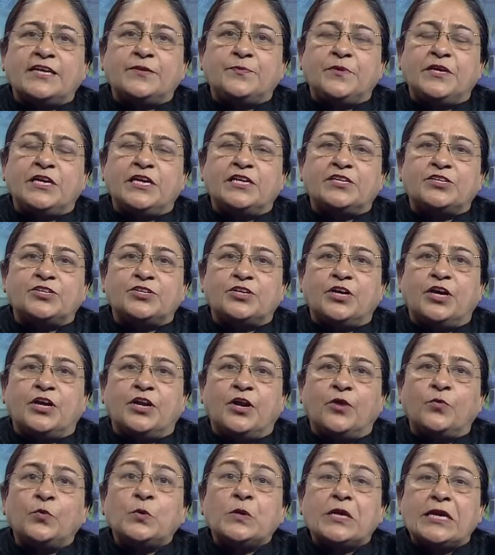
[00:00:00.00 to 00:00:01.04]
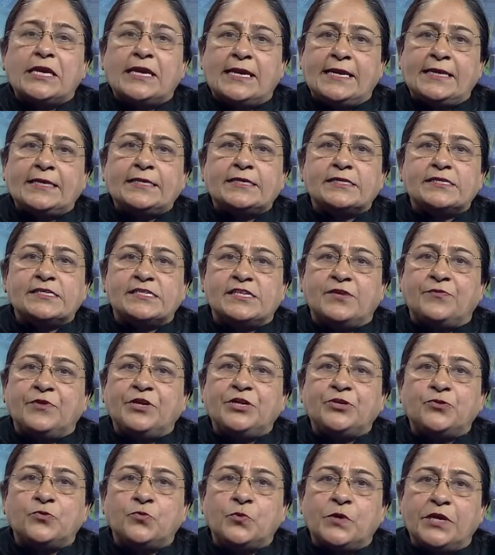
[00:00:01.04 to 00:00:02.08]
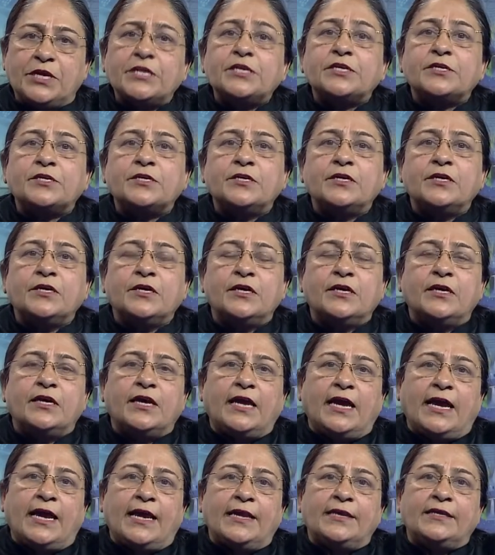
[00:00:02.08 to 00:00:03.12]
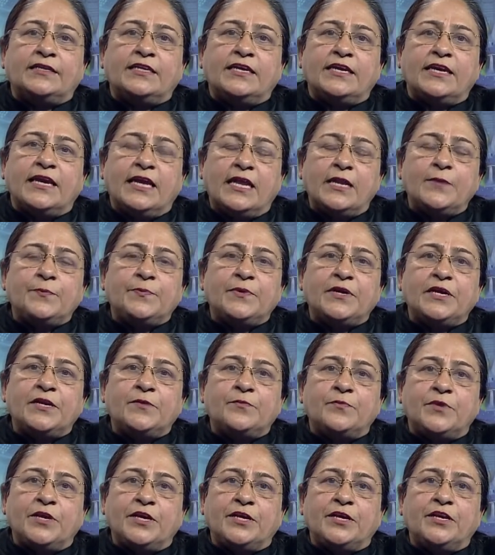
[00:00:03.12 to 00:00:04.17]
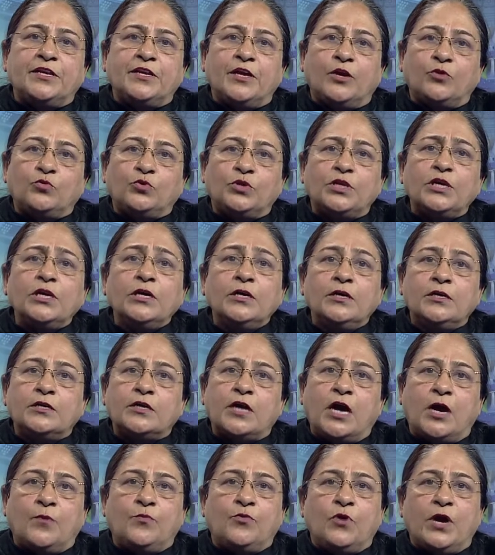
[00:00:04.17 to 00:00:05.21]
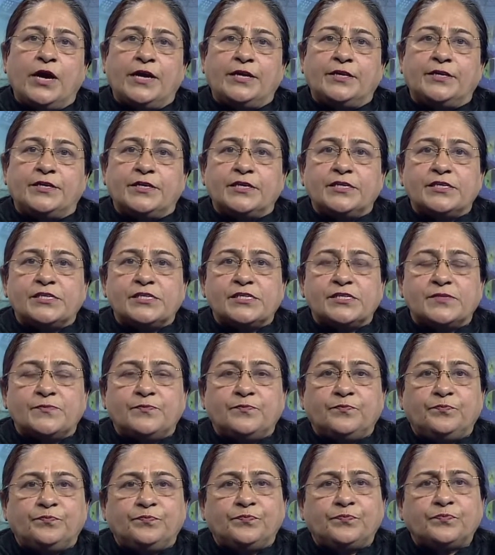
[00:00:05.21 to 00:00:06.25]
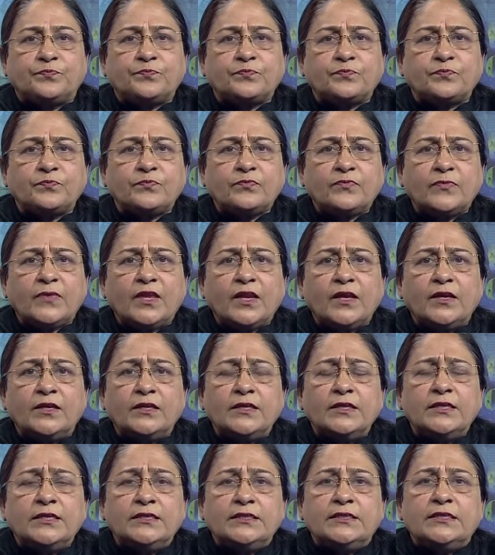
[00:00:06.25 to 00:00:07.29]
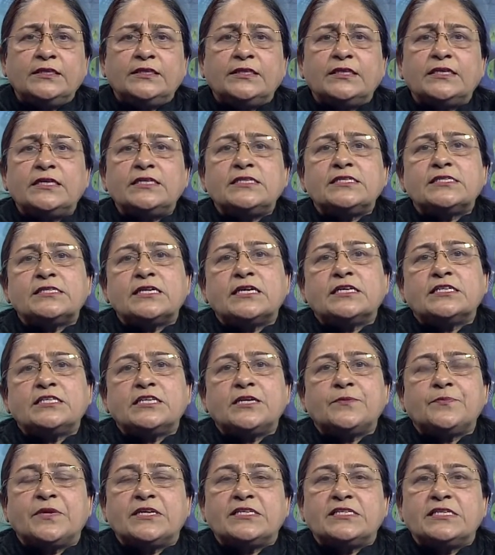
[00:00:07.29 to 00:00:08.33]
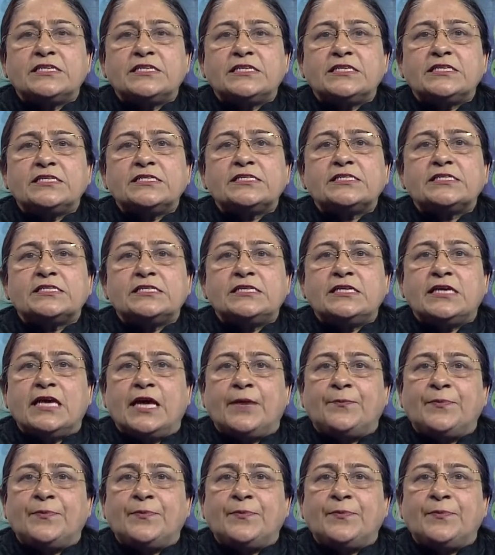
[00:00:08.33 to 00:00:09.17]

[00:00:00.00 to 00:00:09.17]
at pH around 8, 7 to 8 and they help in breaking down the carbohydrates. The third structure present is the